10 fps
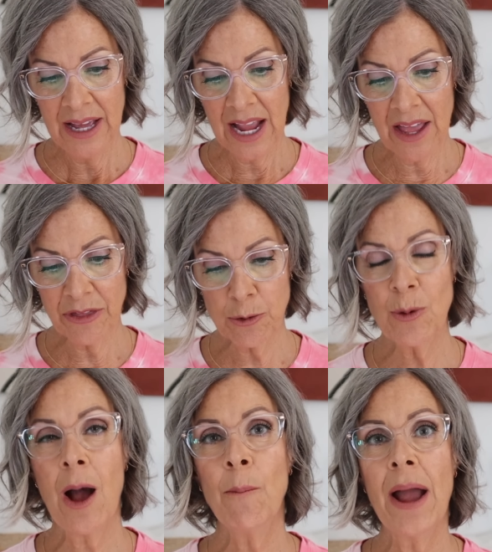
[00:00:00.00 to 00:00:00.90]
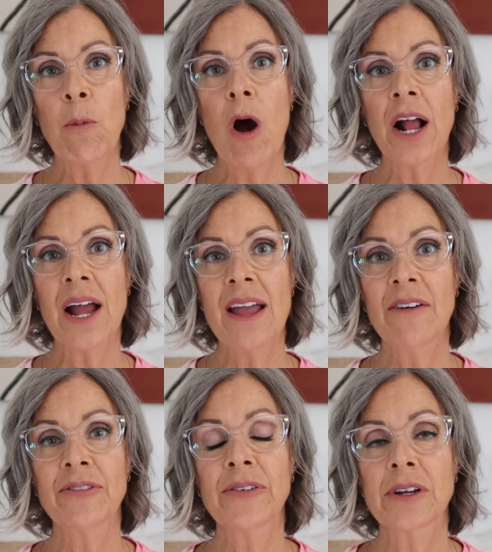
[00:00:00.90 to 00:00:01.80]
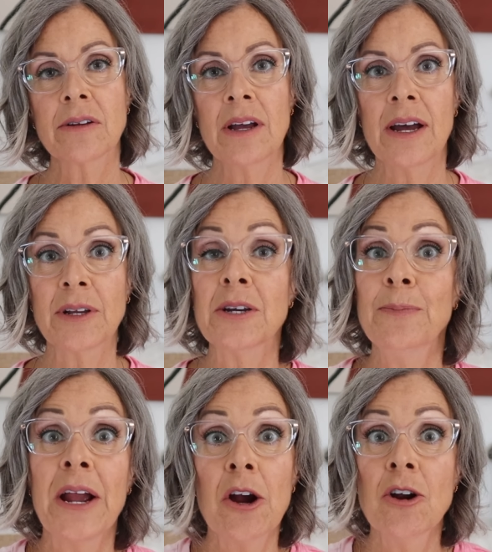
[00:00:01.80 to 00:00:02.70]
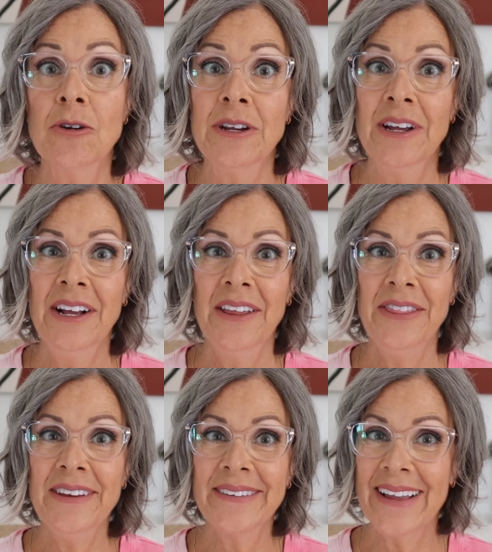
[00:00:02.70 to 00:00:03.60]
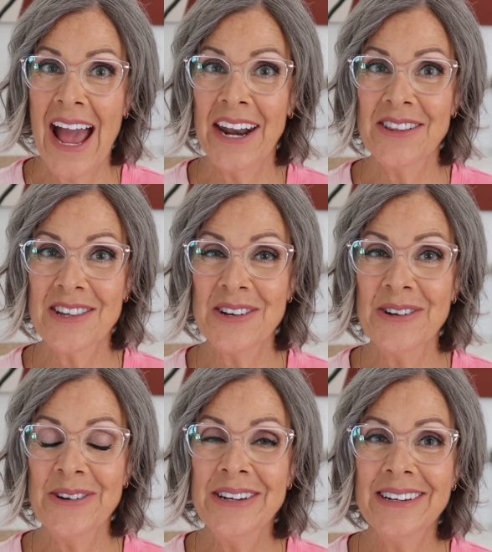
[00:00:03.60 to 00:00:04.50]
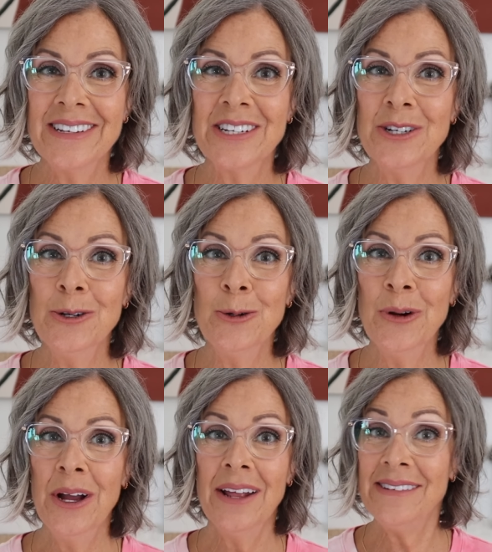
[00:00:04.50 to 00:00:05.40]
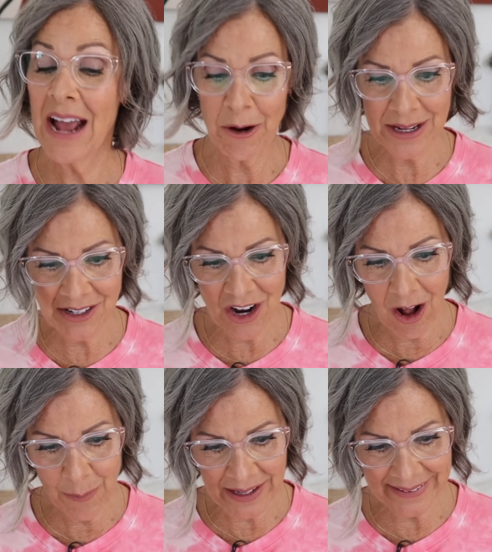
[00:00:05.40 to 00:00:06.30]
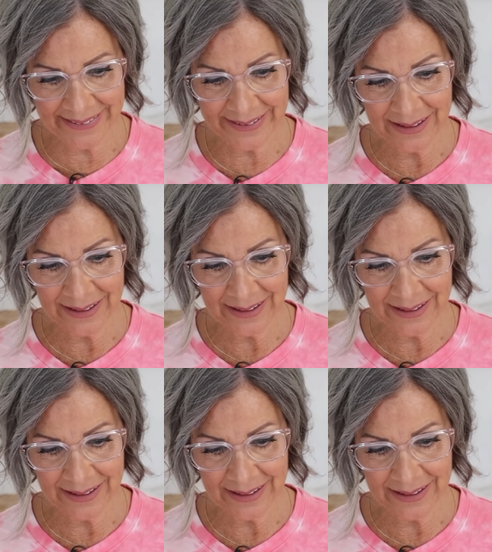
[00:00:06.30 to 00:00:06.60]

And throughout my walk, I have uh, compared this attitude to doubting Thomas.